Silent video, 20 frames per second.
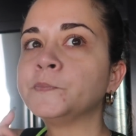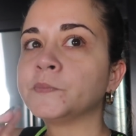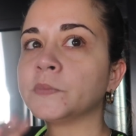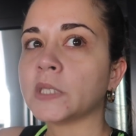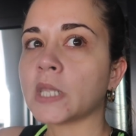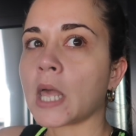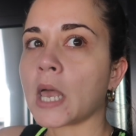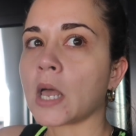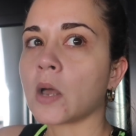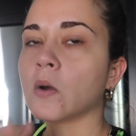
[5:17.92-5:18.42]

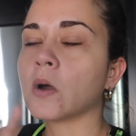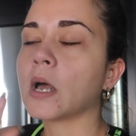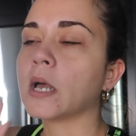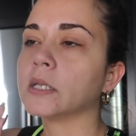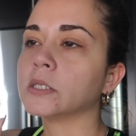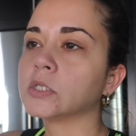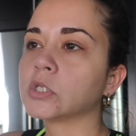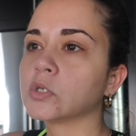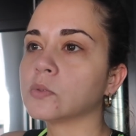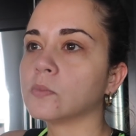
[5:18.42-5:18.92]
now
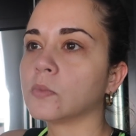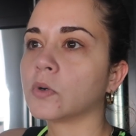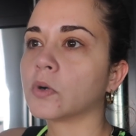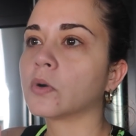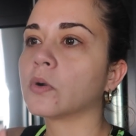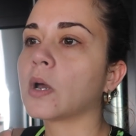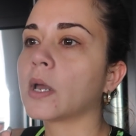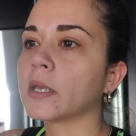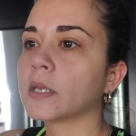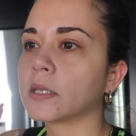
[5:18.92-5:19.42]
and
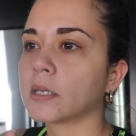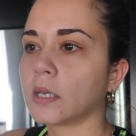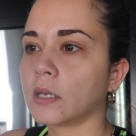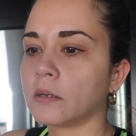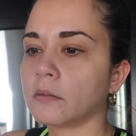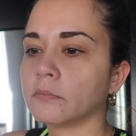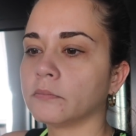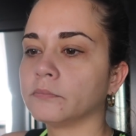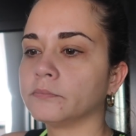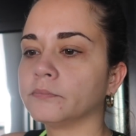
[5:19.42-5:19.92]
tomorrow I
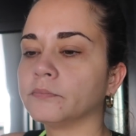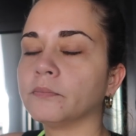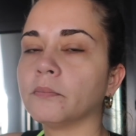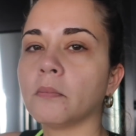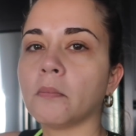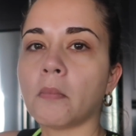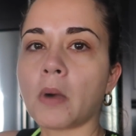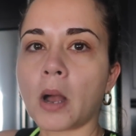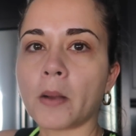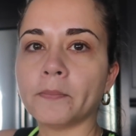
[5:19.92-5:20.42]
can
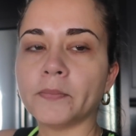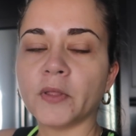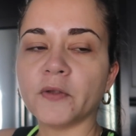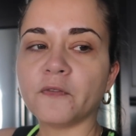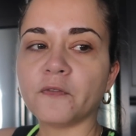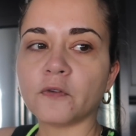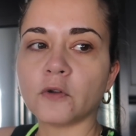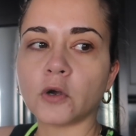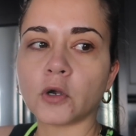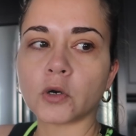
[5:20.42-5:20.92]
mop the
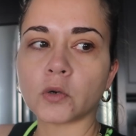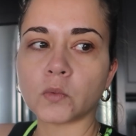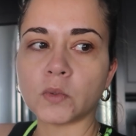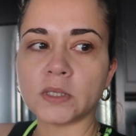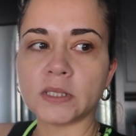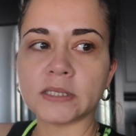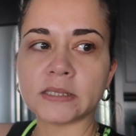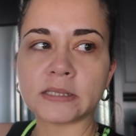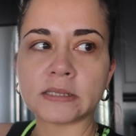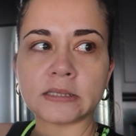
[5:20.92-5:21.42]
floor
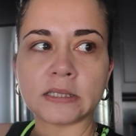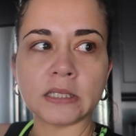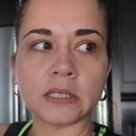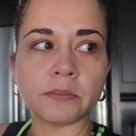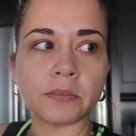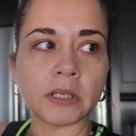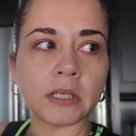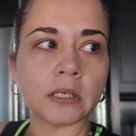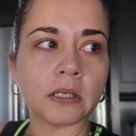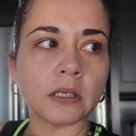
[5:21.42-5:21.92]
with the
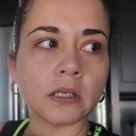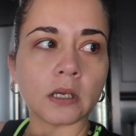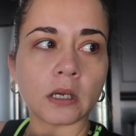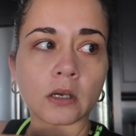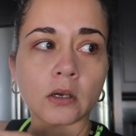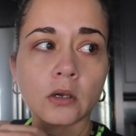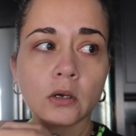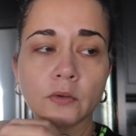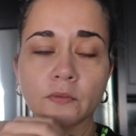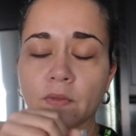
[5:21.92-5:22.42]
steaming
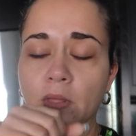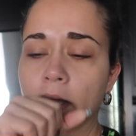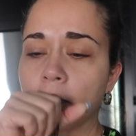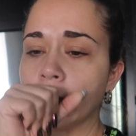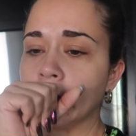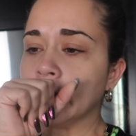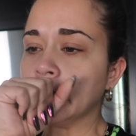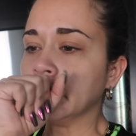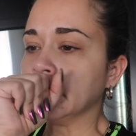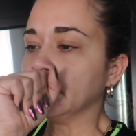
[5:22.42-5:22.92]
and all of
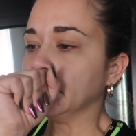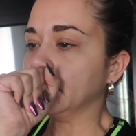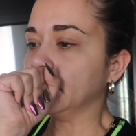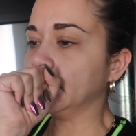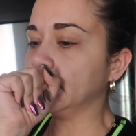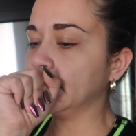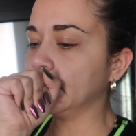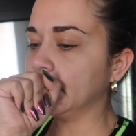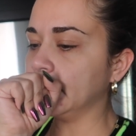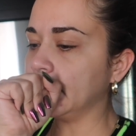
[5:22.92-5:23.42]
that.
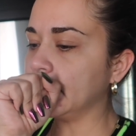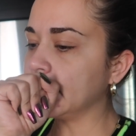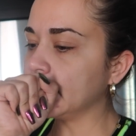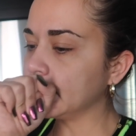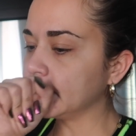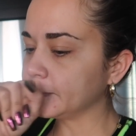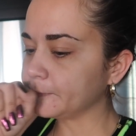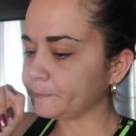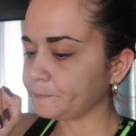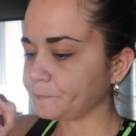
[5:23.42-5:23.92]

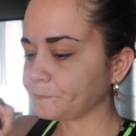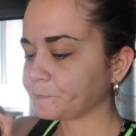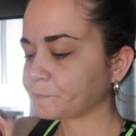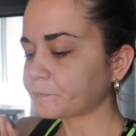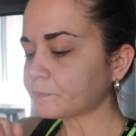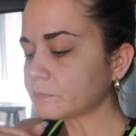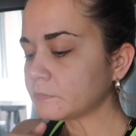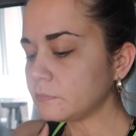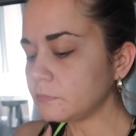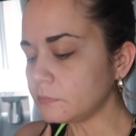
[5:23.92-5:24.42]

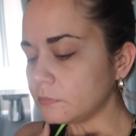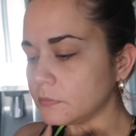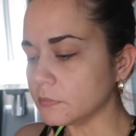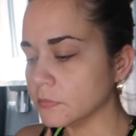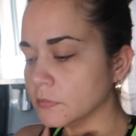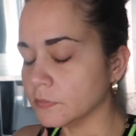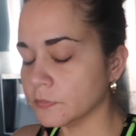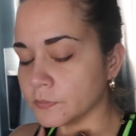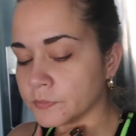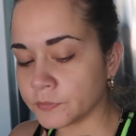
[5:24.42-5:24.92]

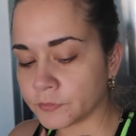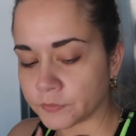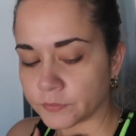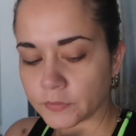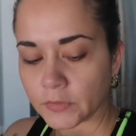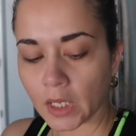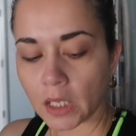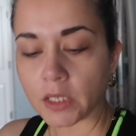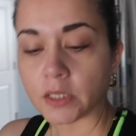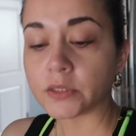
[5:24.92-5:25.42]
It